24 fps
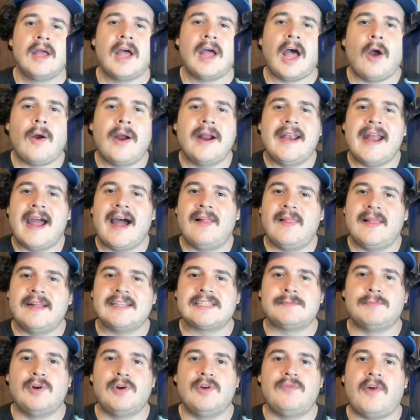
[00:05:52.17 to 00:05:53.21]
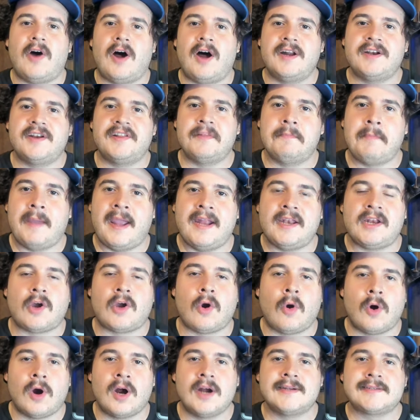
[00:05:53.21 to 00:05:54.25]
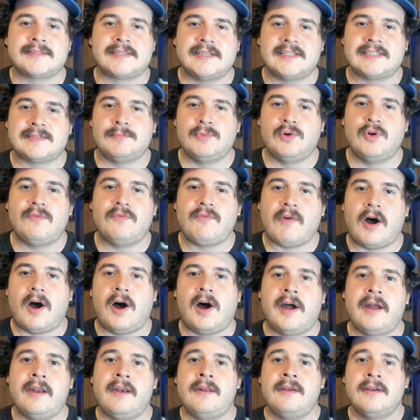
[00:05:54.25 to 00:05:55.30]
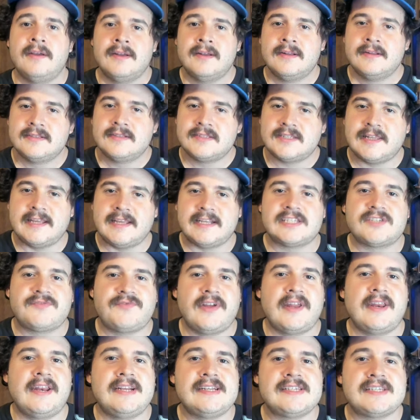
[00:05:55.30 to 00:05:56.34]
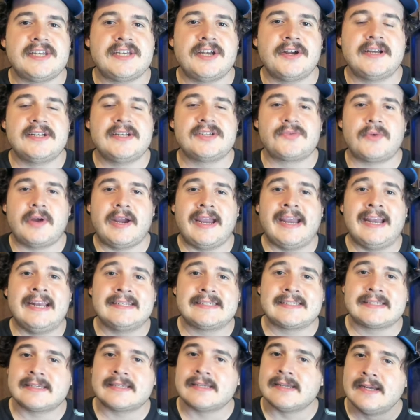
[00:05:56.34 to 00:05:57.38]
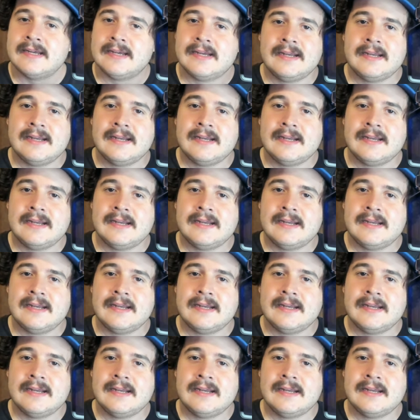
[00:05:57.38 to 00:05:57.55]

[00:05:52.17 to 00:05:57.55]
All right, now let's move on to the main course. Let's move on to the Xfinity Series race.